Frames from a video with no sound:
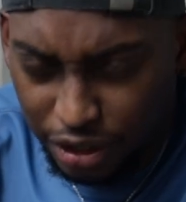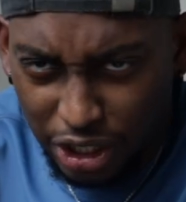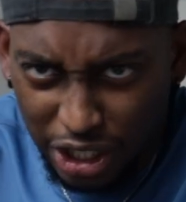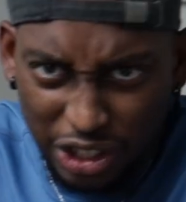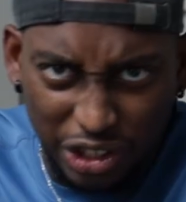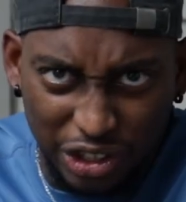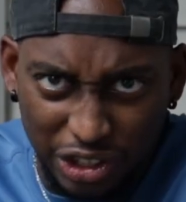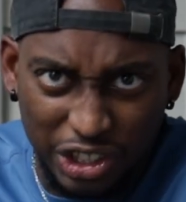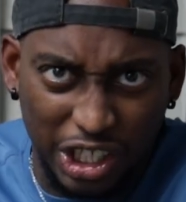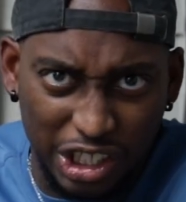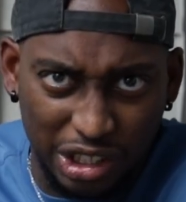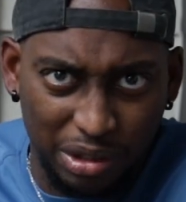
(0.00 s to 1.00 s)
Yeah, the
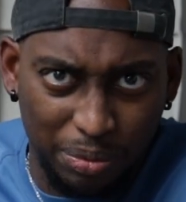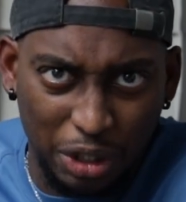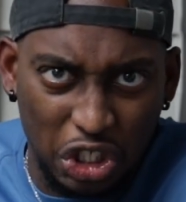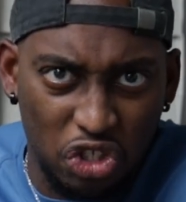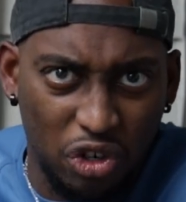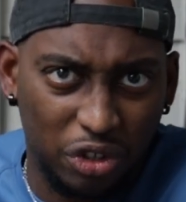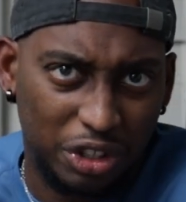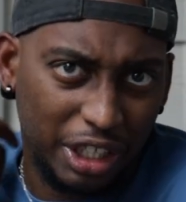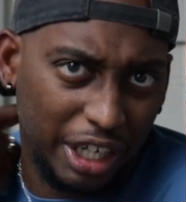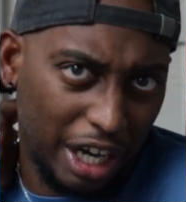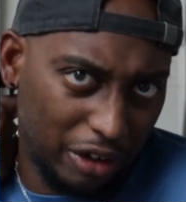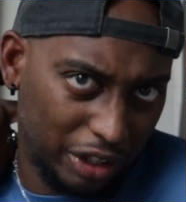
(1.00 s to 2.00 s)
sun is pretty strong
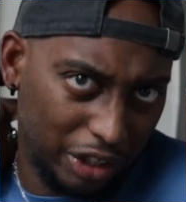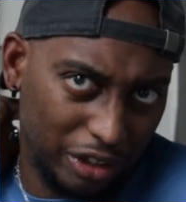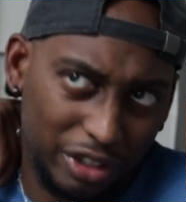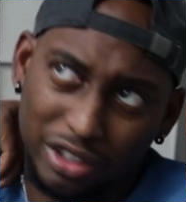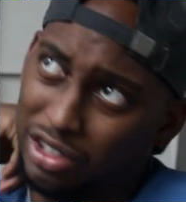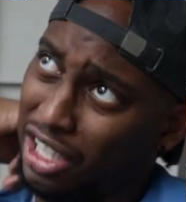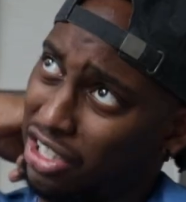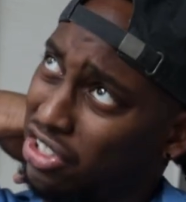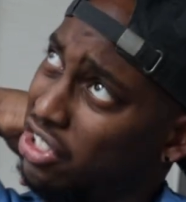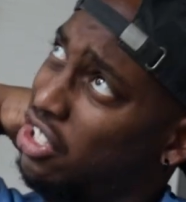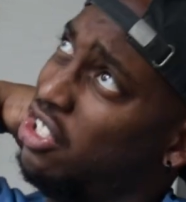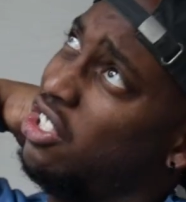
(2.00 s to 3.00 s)
today out here in
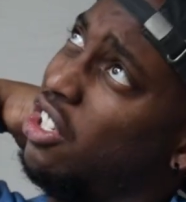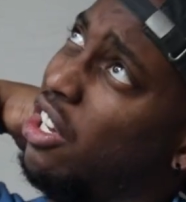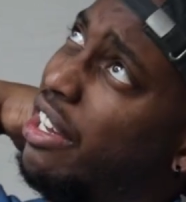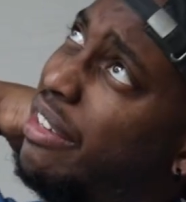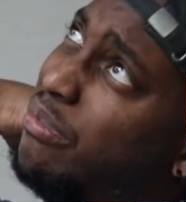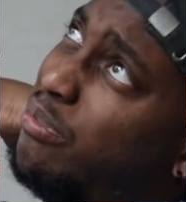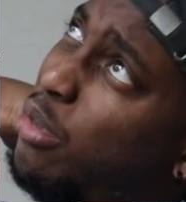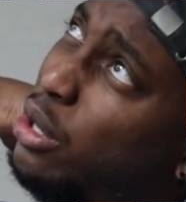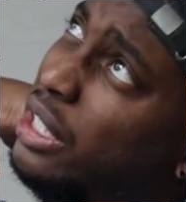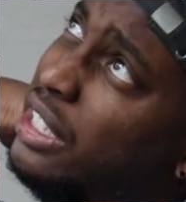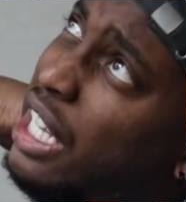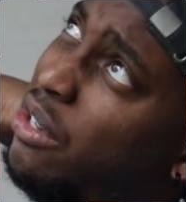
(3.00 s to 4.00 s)
Texas. It's
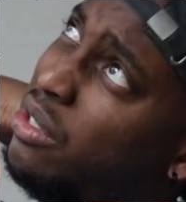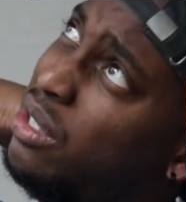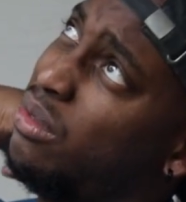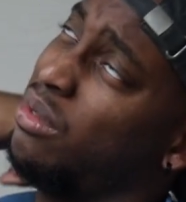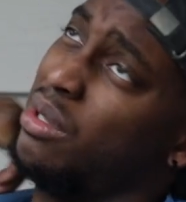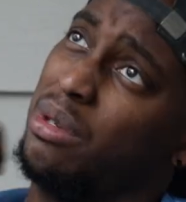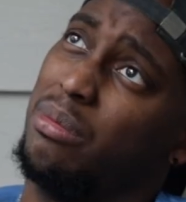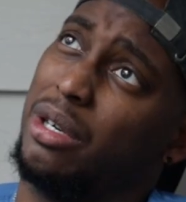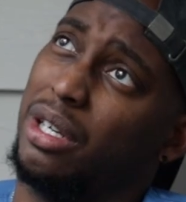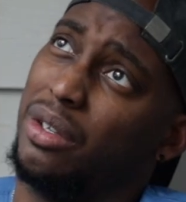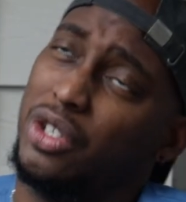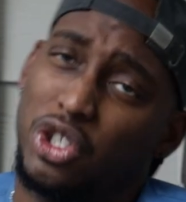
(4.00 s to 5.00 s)
partly cloudy,
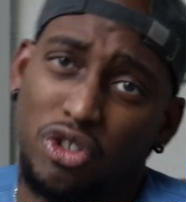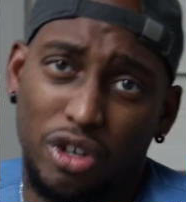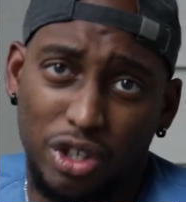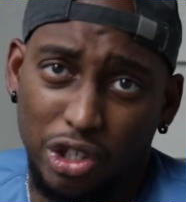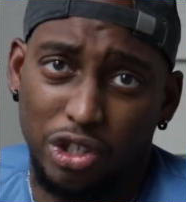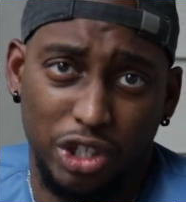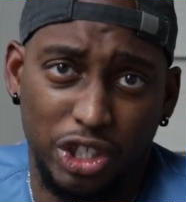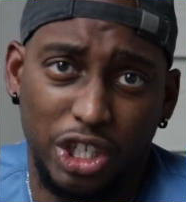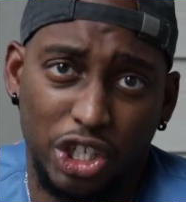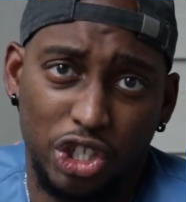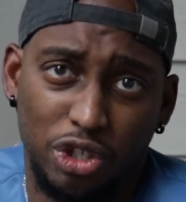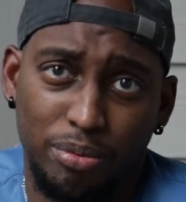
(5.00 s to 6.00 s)
but the sun
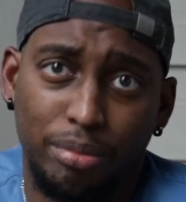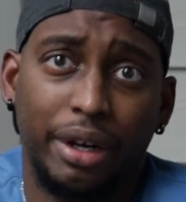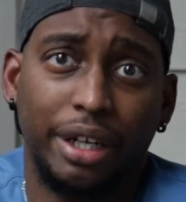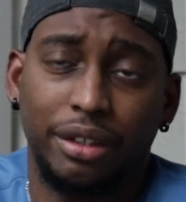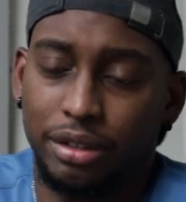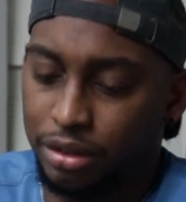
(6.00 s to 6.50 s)
is bright.